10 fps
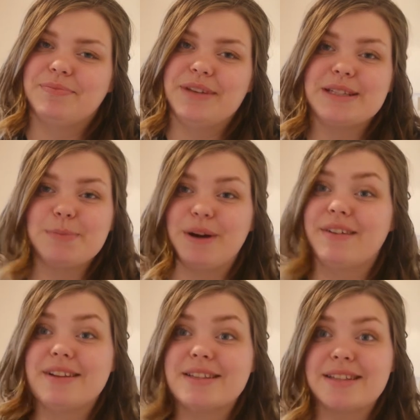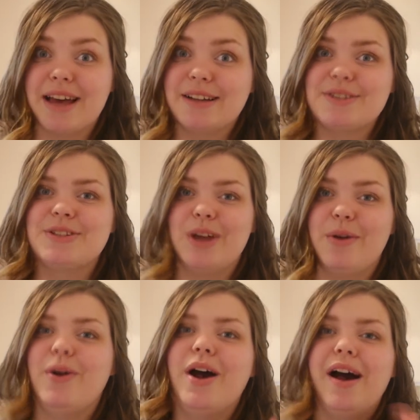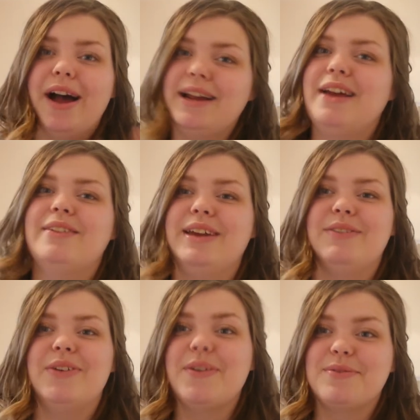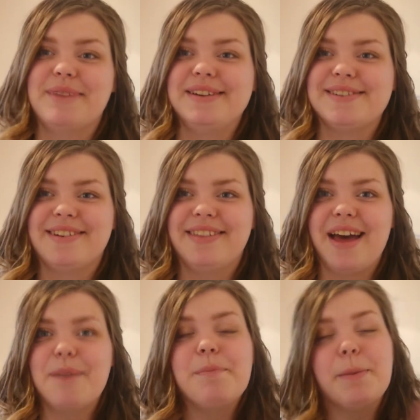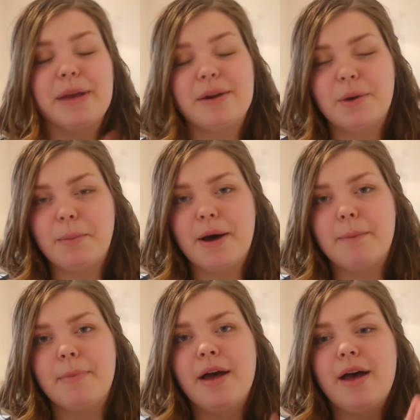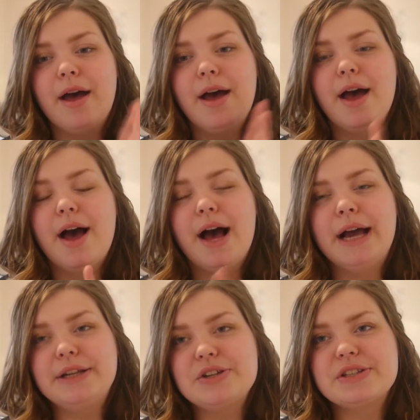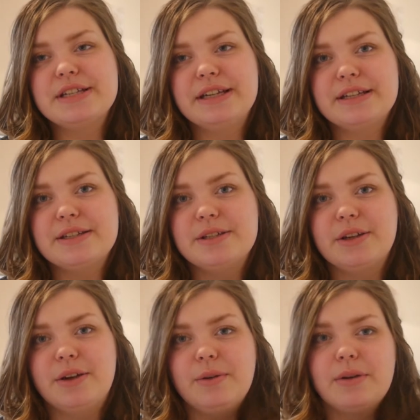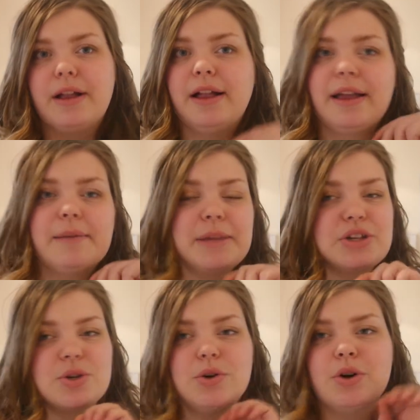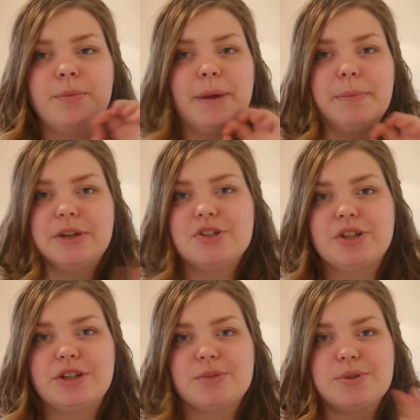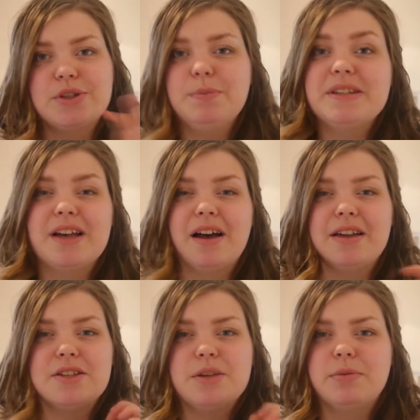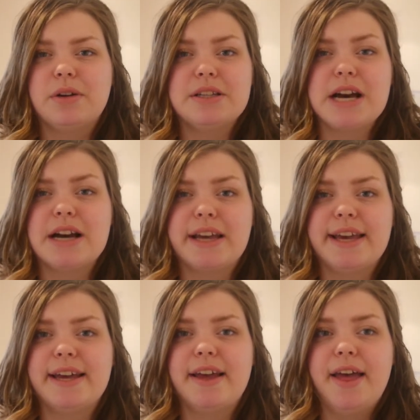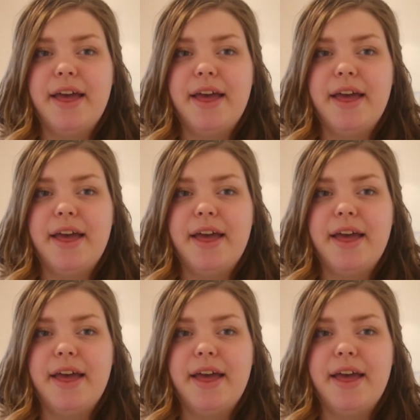experienced that, so I cannot give you information on that. But being on a pump, I just needed to make sure all my blood sugars were super tight, super on target.